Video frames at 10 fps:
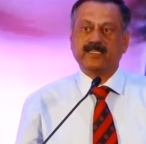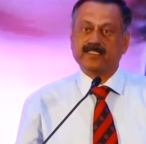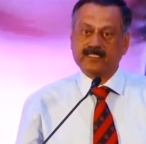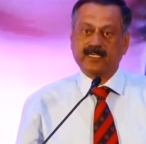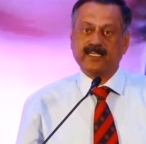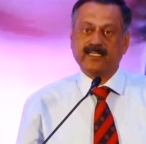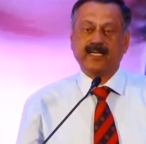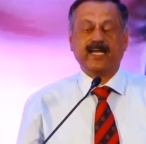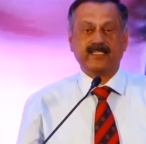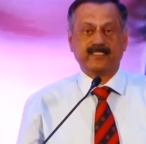study
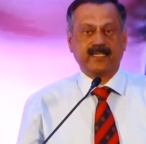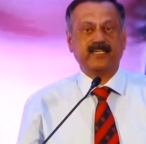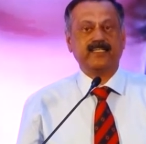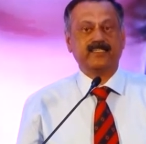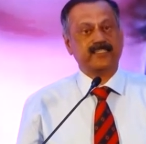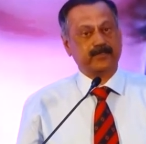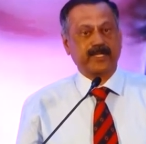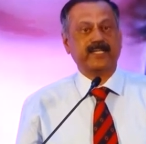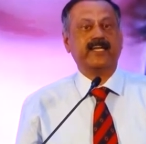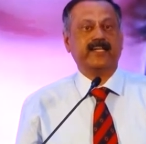and study till the
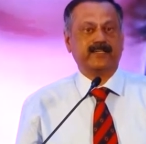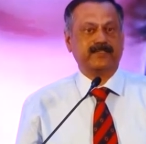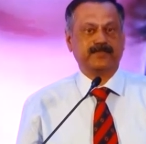very end.